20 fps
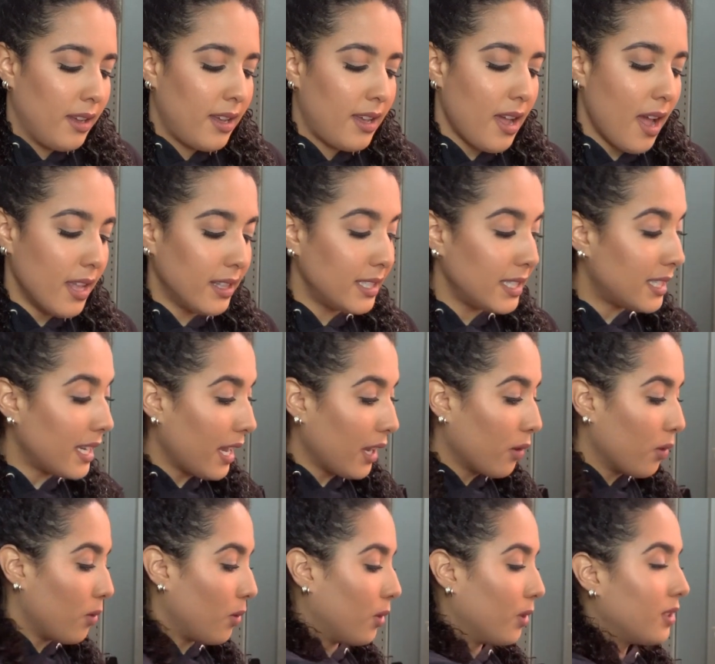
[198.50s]
and
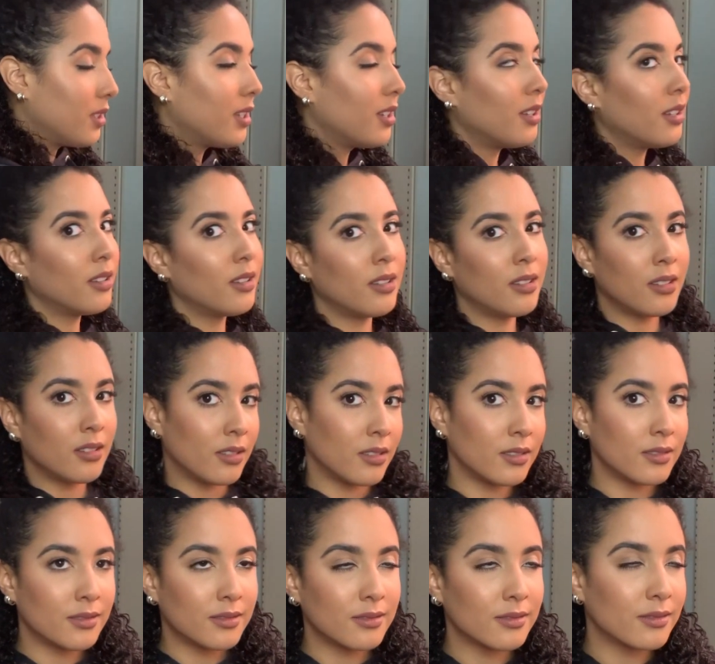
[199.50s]
detangled.
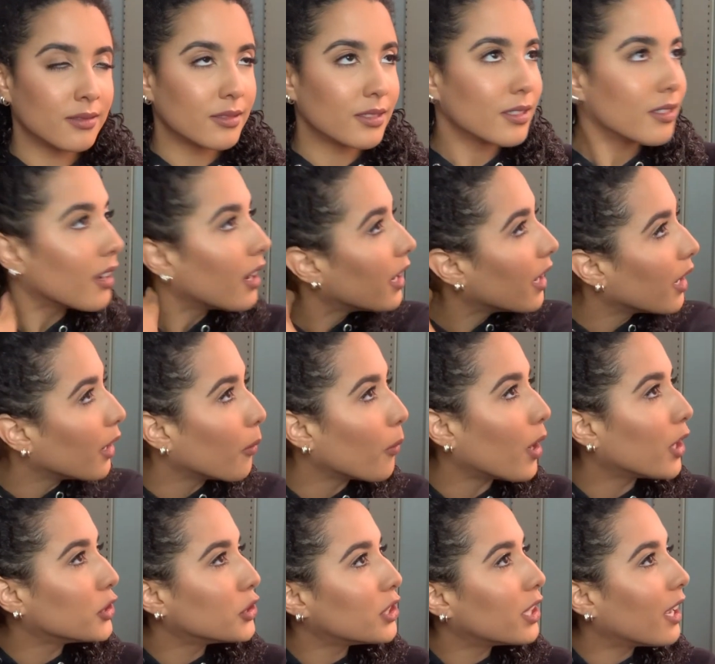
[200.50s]
I hate
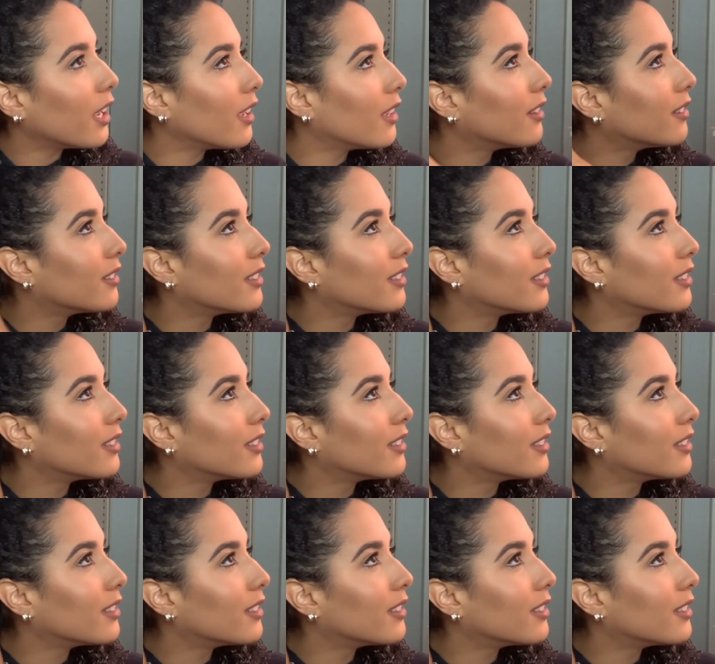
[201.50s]
wash day.